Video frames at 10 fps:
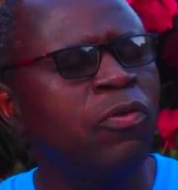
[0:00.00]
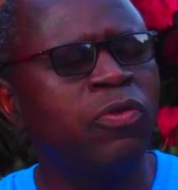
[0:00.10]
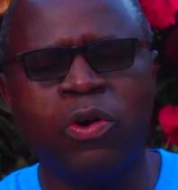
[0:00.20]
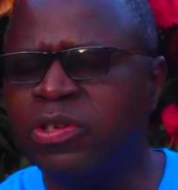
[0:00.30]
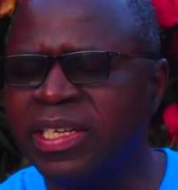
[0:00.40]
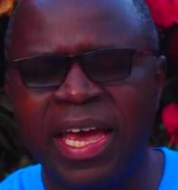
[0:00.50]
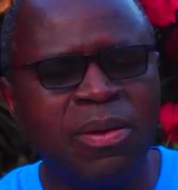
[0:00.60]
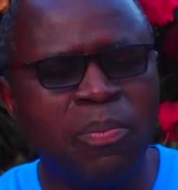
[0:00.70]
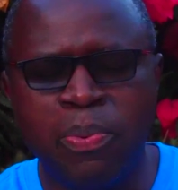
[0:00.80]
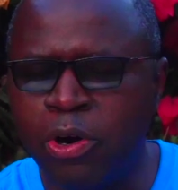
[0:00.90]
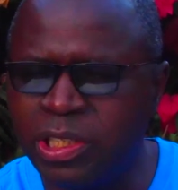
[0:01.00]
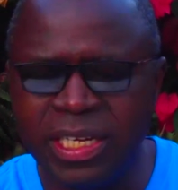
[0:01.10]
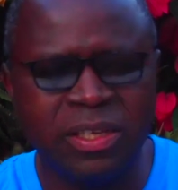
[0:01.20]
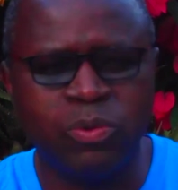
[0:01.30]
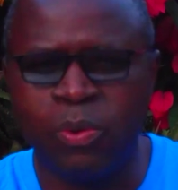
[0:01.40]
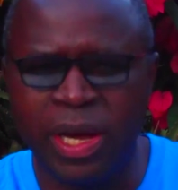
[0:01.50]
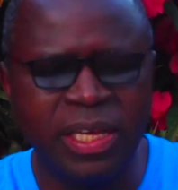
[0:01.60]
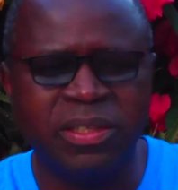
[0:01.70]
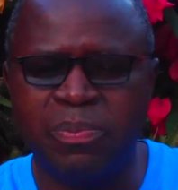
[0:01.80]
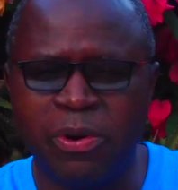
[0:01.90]
Those are important
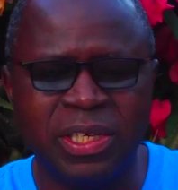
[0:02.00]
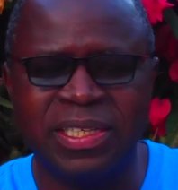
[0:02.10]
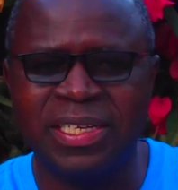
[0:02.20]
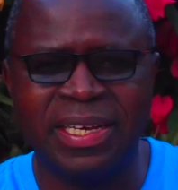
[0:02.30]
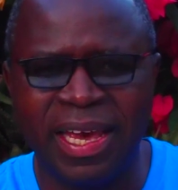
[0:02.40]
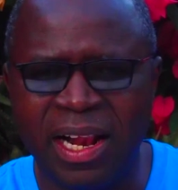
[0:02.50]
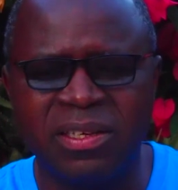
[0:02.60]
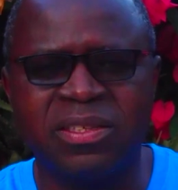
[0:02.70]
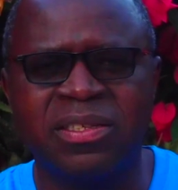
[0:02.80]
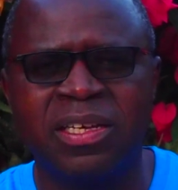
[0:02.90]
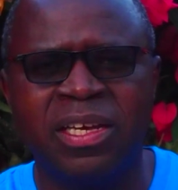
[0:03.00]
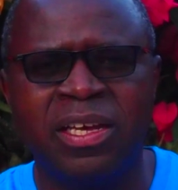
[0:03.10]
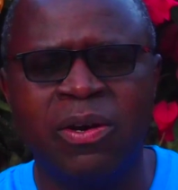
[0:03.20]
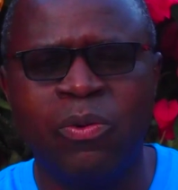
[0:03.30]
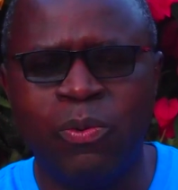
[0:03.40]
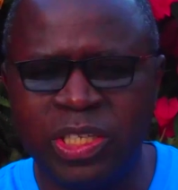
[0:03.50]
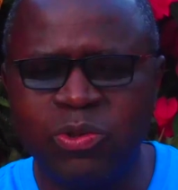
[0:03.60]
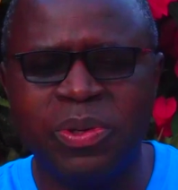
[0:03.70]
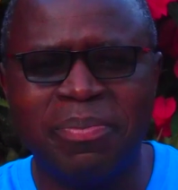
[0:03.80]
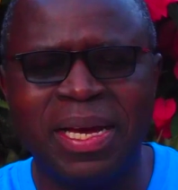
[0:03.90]
words, boys and girls
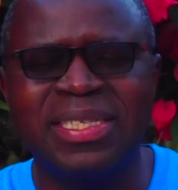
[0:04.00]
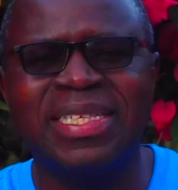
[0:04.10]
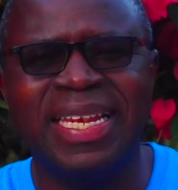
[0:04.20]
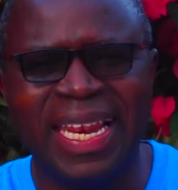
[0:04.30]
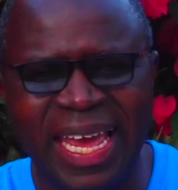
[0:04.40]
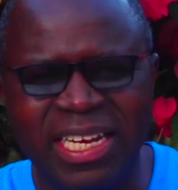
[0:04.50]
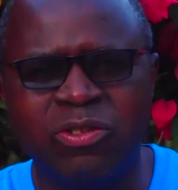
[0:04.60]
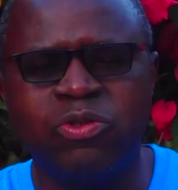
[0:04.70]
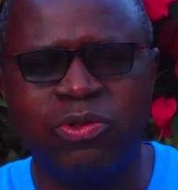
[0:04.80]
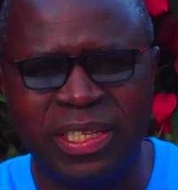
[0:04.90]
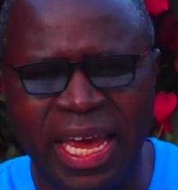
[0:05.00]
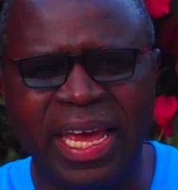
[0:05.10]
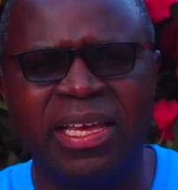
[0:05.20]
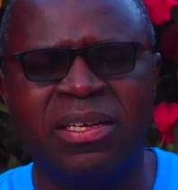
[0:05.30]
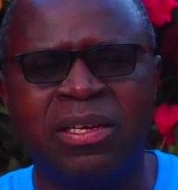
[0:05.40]
which we must learn today